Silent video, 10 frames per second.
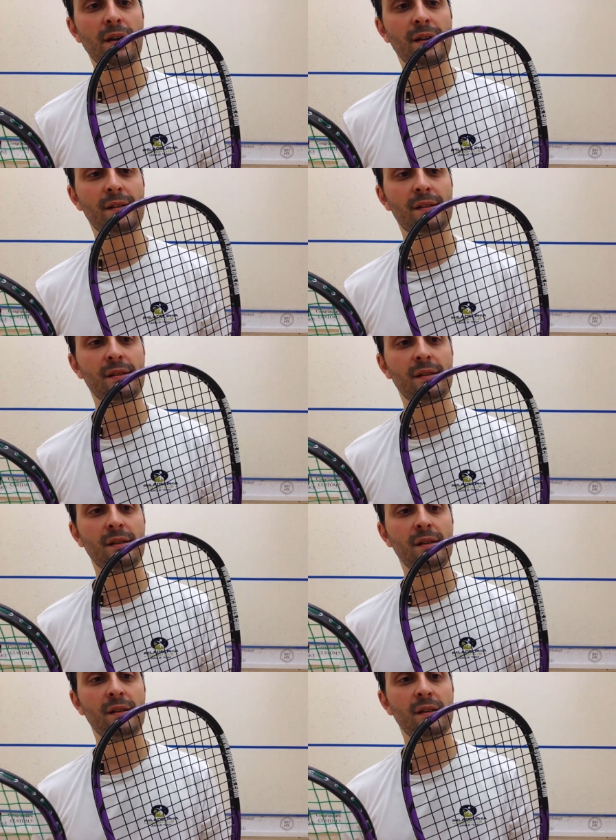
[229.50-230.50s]
it
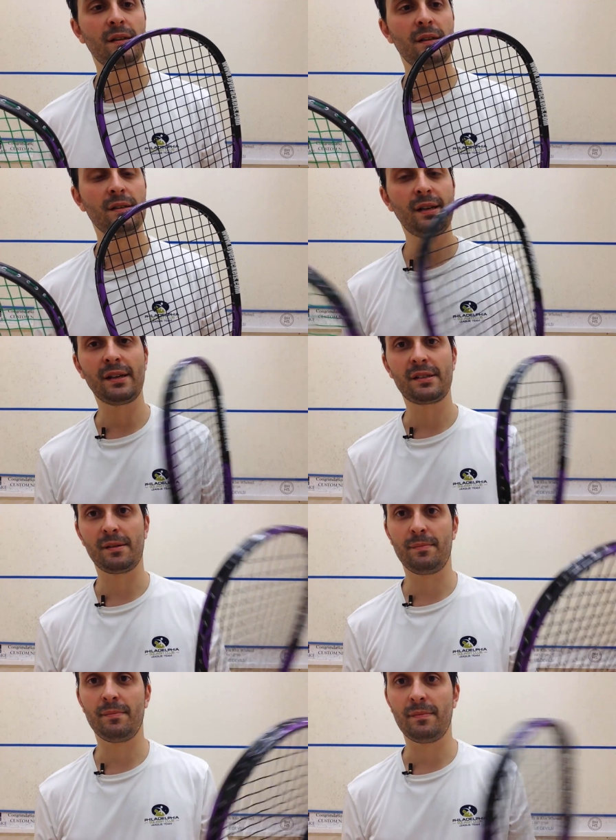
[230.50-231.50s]
takes
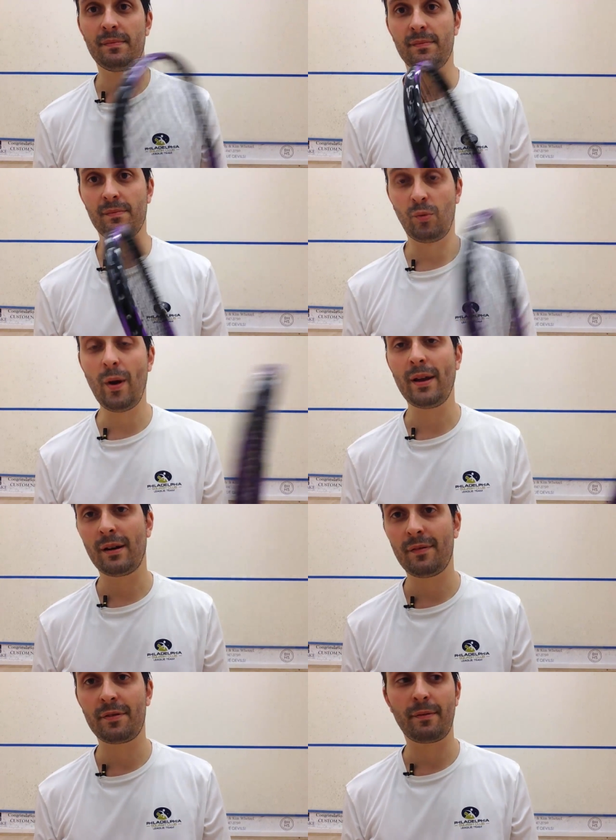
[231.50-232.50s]
some weight
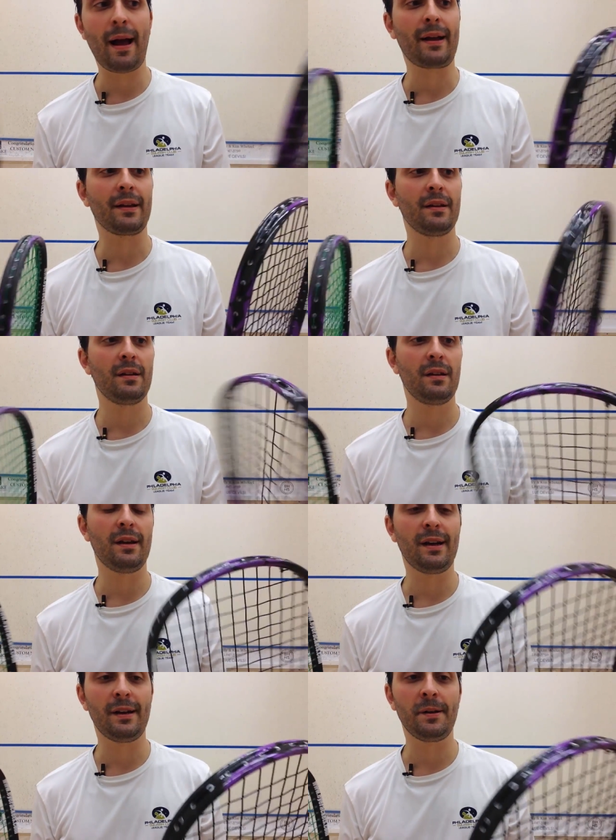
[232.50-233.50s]
off the racket.
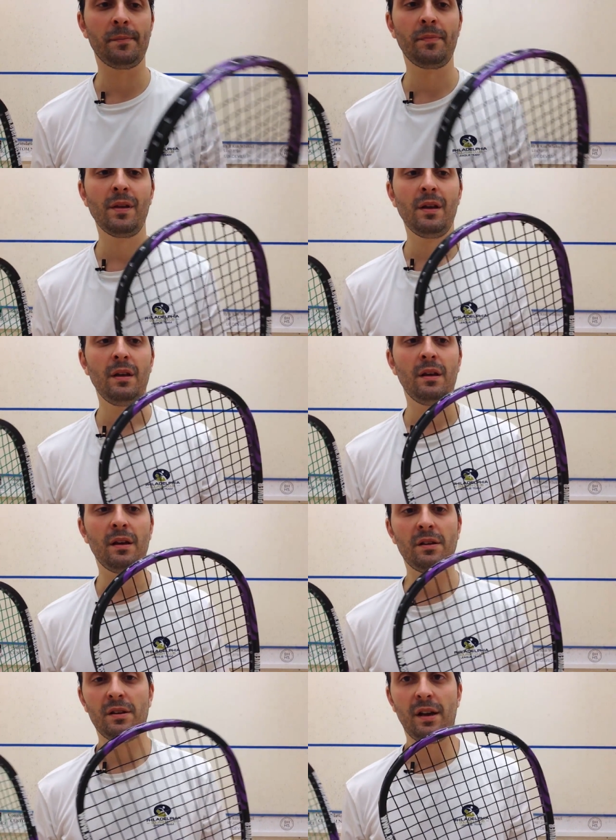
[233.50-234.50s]
Um,
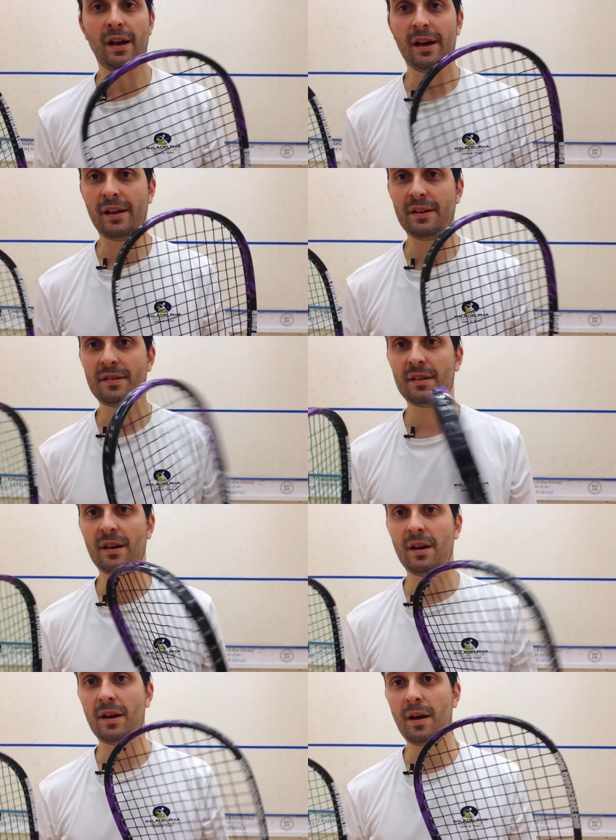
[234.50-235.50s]
and
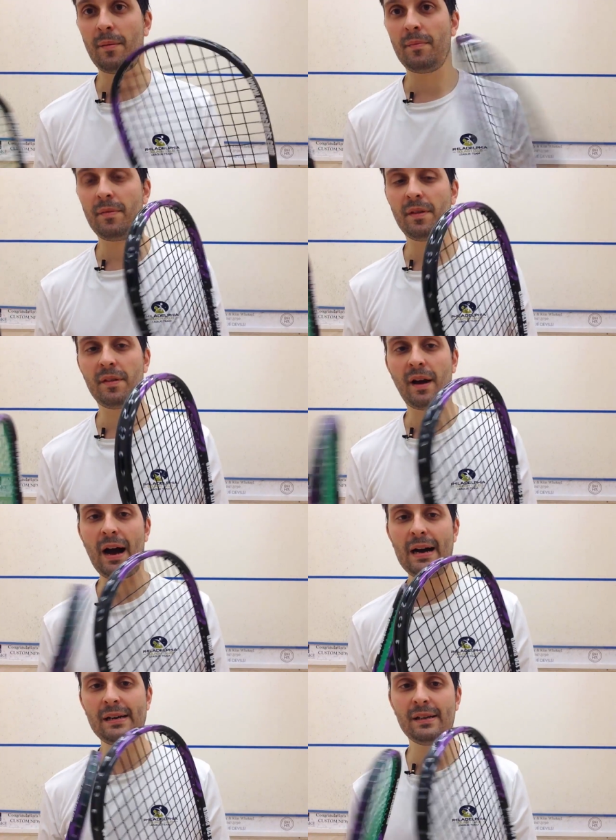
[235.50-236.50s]

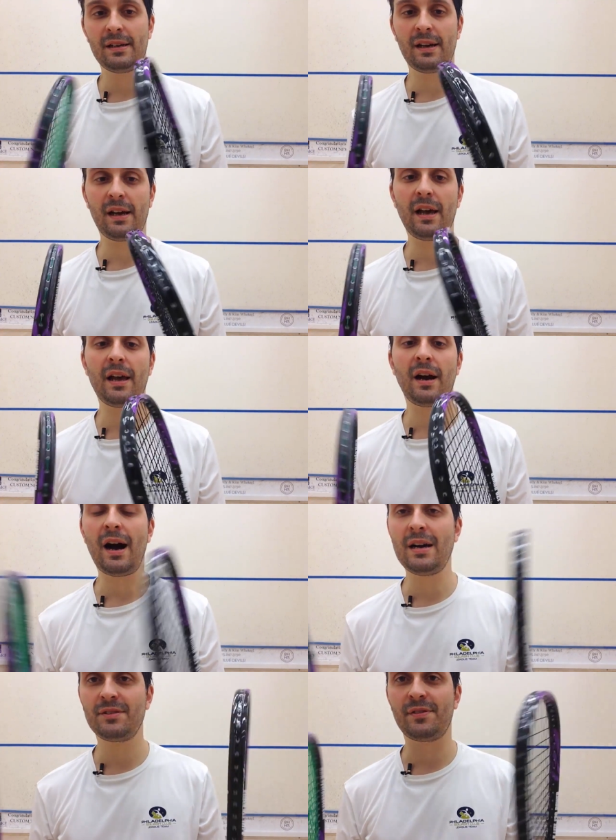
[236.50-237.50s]
I,
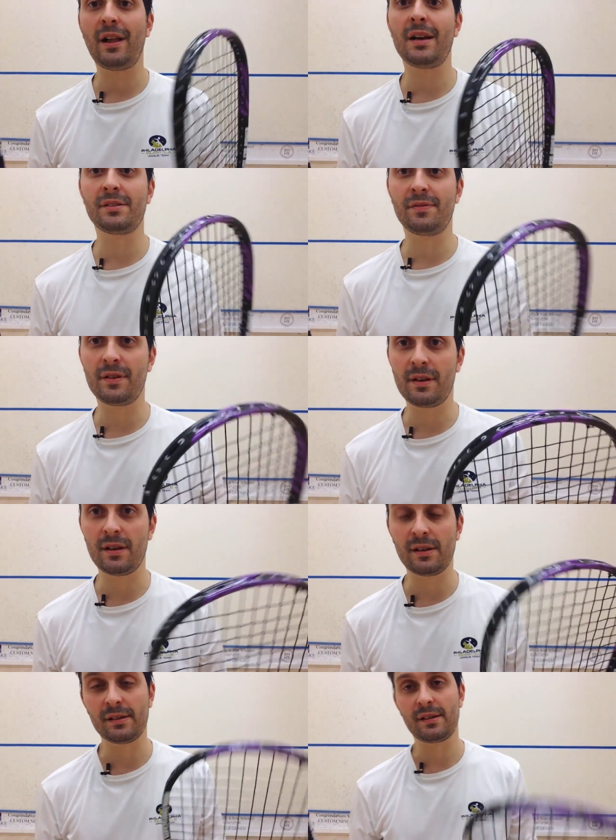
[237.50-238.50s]
Eye's philosophy
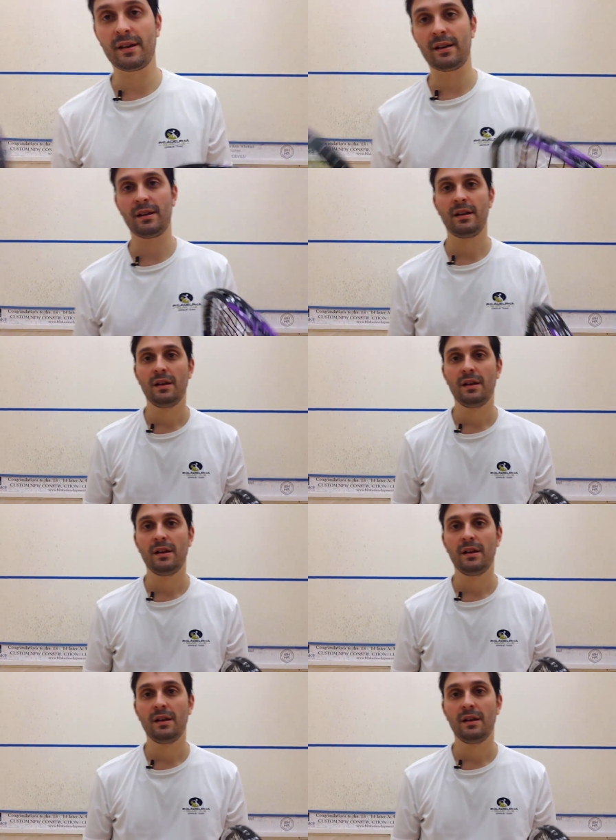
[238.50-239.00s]
is that